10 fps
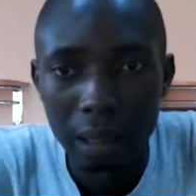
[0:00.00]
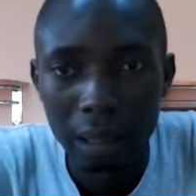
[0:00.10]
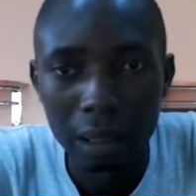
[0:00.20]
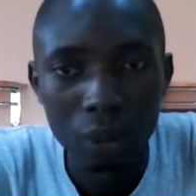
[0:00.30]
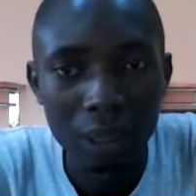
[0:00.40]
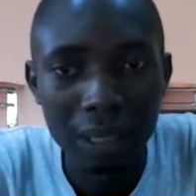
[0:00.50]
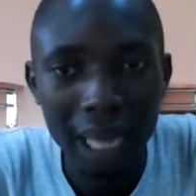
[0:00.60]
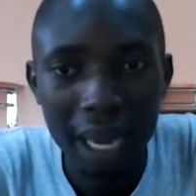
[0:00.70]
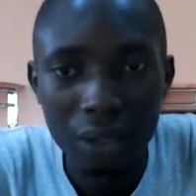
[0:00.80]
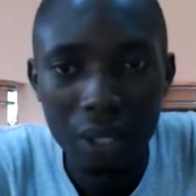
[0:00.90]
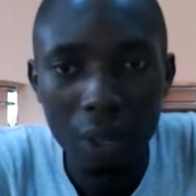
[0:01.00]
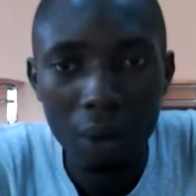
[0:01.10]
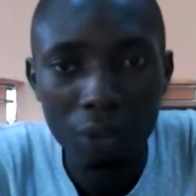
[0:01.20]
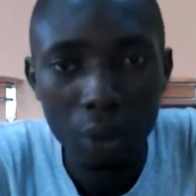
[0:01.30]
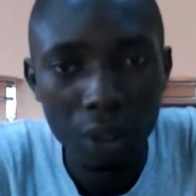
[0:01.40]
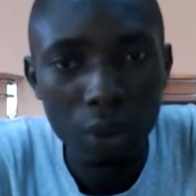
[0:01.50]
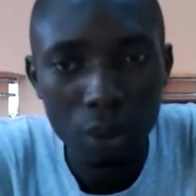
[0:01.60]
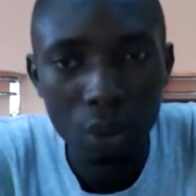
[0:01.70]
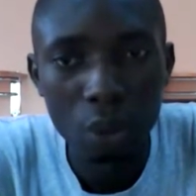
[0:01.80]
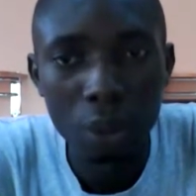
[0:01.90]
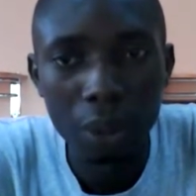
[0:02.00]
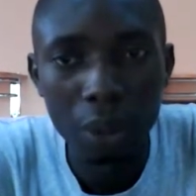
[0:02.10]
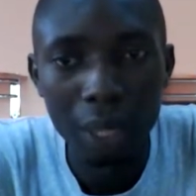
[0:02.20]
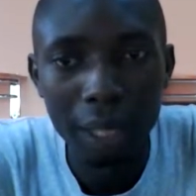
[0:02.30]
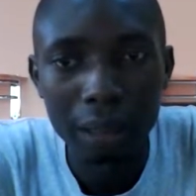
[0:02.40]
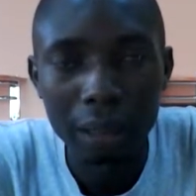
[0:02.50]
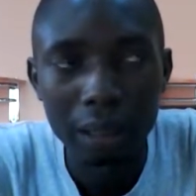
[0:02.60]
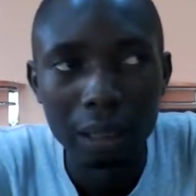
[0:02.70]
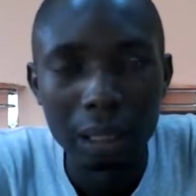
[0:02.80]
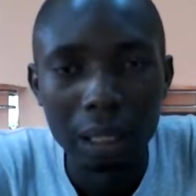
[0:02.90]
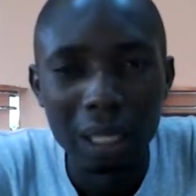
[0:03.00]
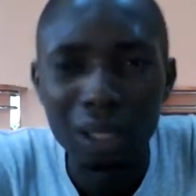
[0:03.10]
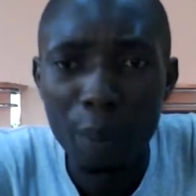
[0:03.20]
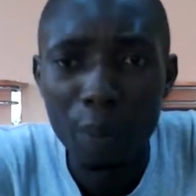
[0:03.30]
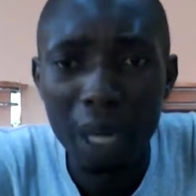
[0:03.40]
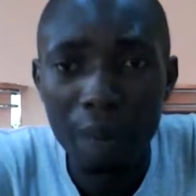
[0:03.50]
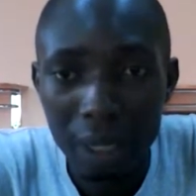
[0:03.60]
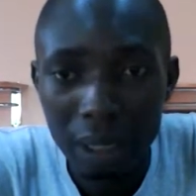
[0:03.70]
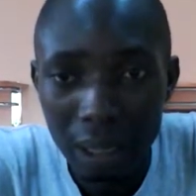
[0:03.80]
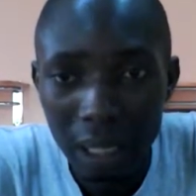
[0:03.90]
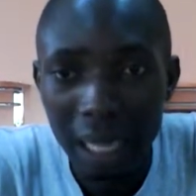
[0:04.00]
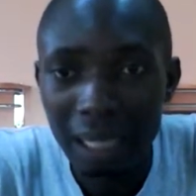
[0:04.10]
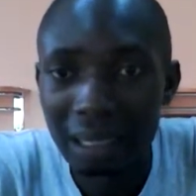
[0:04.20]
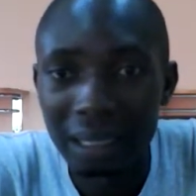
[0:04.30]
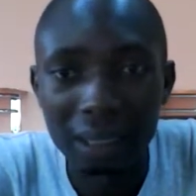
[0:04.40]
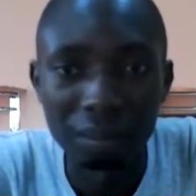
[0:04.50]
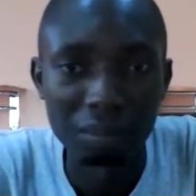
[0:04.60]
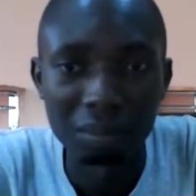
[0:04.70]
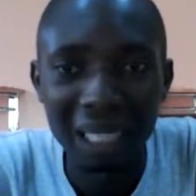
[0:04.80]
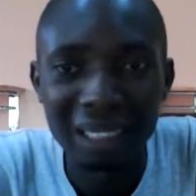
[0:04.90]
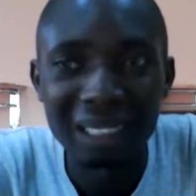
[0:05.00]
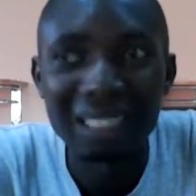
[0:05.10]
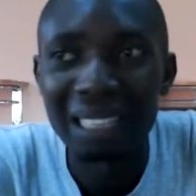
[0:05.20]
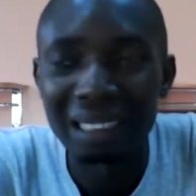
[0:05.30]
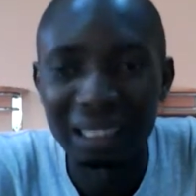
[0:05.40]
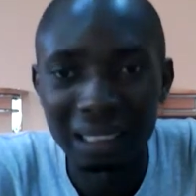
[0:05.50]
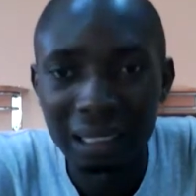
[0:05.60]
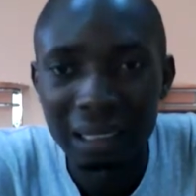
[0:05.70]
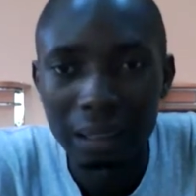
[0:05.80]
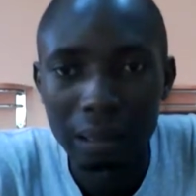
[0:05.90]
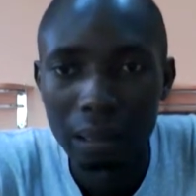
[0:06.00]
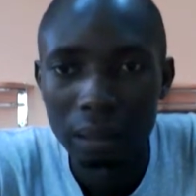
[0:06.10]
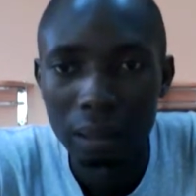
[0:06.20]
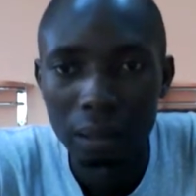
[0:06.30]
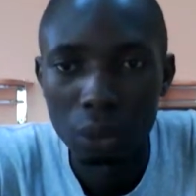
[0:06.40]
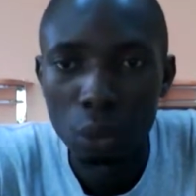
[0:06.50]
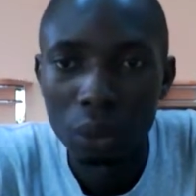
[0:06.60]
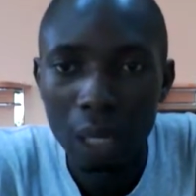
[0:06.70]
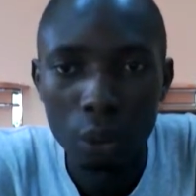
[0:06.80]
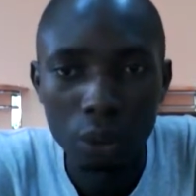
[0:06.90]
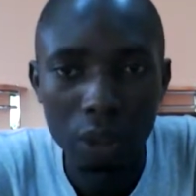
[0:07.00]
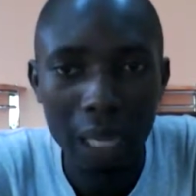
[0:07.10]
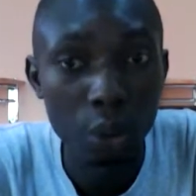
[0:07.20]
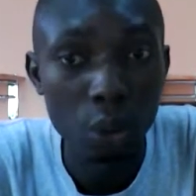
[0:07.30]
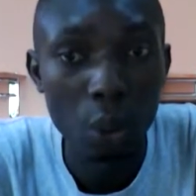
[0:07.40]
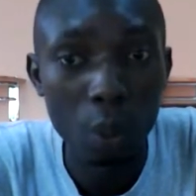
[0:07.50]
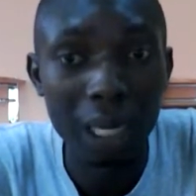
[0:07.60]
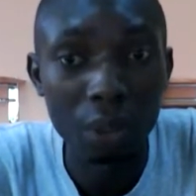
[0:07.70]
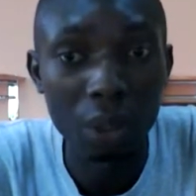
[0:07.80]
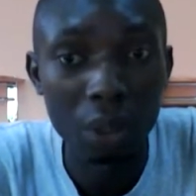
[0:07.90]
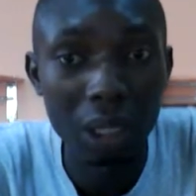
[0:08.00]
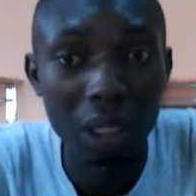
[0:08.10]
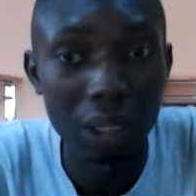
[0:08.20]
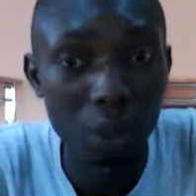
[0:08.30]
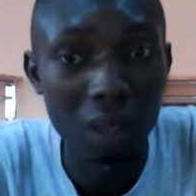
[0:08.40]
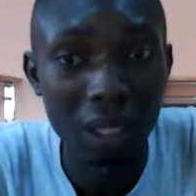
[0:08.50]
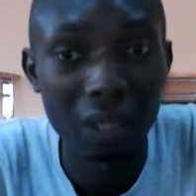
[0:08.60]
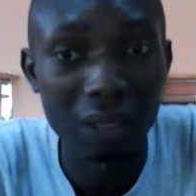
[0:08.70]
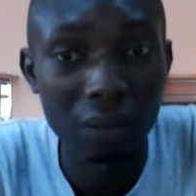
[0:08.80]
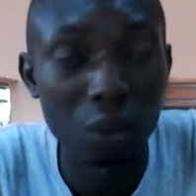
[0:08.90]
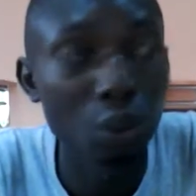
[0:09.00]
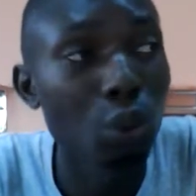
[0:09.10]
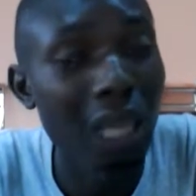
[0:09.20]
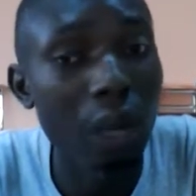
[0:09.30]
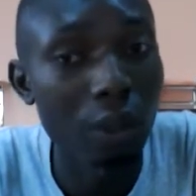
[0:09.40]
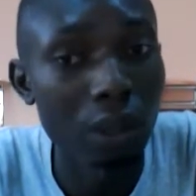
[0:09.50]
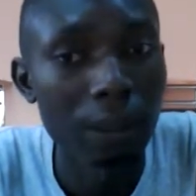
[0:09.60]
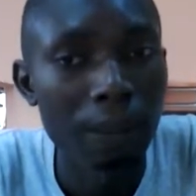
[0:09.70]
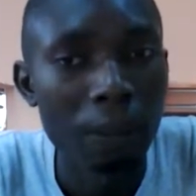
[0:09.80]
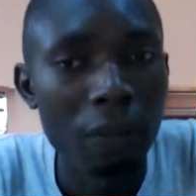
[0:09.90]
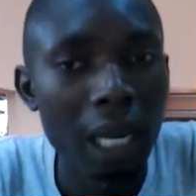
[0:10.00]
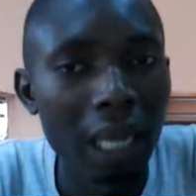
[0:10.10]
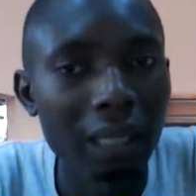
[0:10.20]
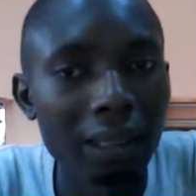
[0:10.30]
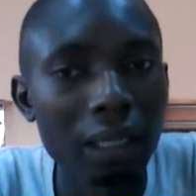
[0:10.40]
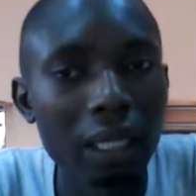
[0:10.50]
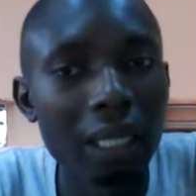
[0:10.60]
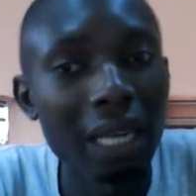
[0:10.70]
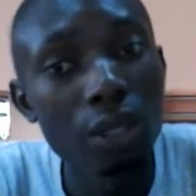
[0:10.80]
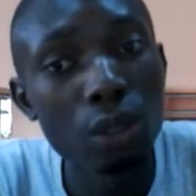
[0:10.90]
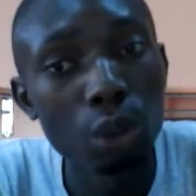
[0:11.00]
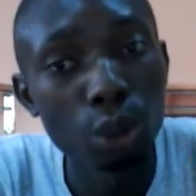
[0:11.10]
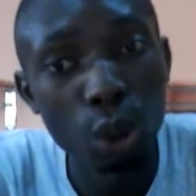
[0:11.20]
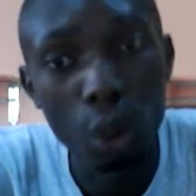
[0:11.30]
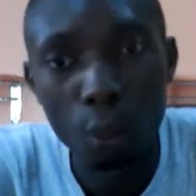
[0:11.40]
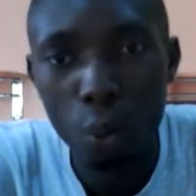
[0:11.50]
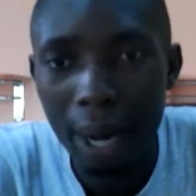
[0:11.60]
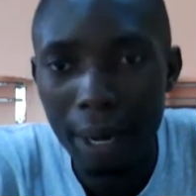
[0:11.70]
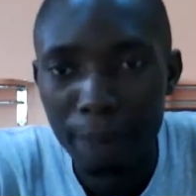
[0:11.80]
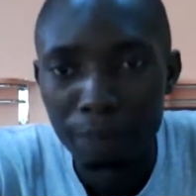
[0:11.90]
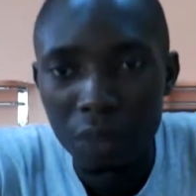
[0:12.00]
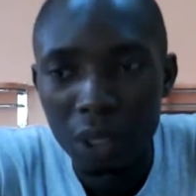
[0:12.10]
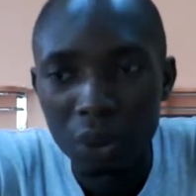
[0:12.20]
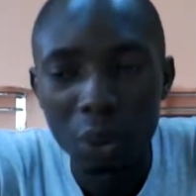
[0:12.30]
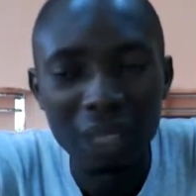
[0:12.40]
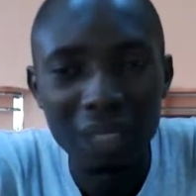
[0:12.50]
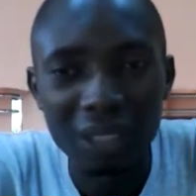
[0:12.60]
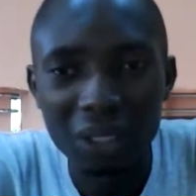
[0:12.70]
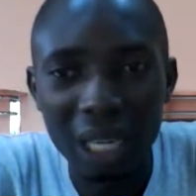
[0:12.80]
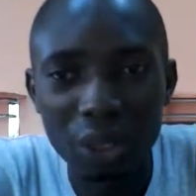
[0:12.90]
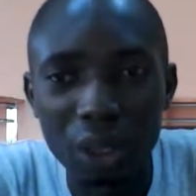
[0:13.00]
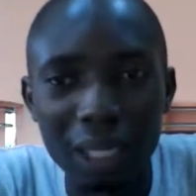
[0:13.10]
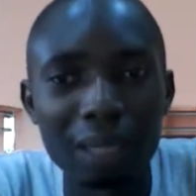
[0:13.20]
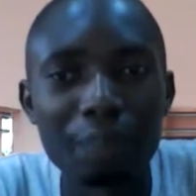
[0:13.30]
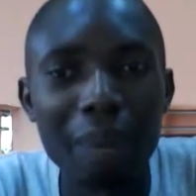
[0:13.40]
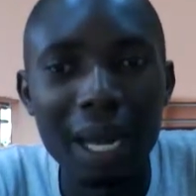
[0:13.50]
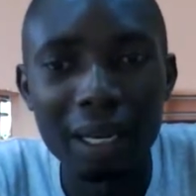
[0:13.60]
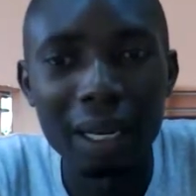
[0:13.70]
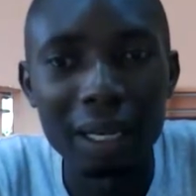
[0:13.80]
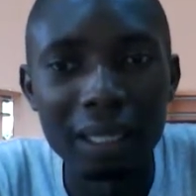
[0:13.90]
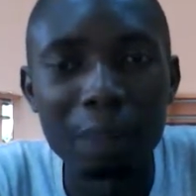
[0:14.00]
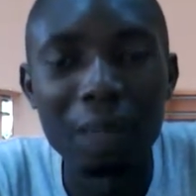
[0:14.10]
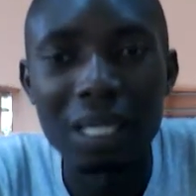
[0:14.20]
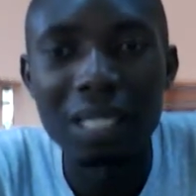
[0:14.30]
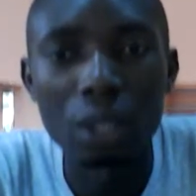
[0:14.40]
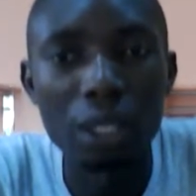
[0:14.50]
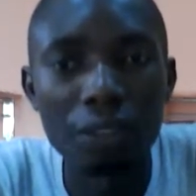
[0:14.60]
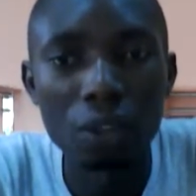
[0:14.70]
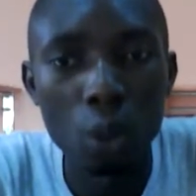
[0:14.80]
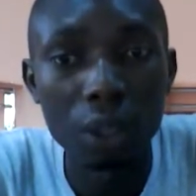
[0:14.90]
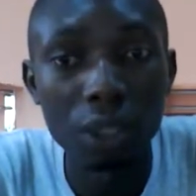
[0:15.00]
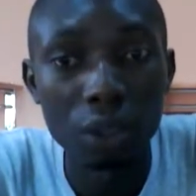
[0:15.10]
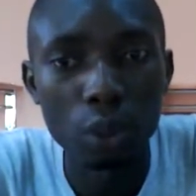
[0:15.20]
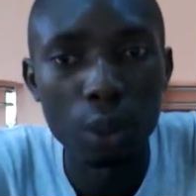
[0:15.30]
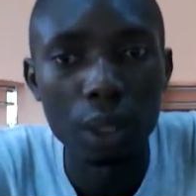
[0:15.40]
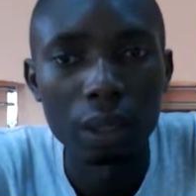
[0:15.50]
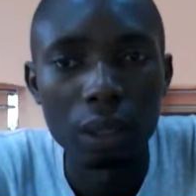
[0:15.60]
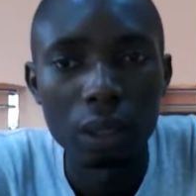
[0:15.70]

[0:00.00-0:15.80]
into this idea of going to school, and a lot of people have been there like since 1996, 2000. I knew someone that graduated in 2000, and still he has no job. Why? Sometimes it's not actually that the person don't even know what he's doing.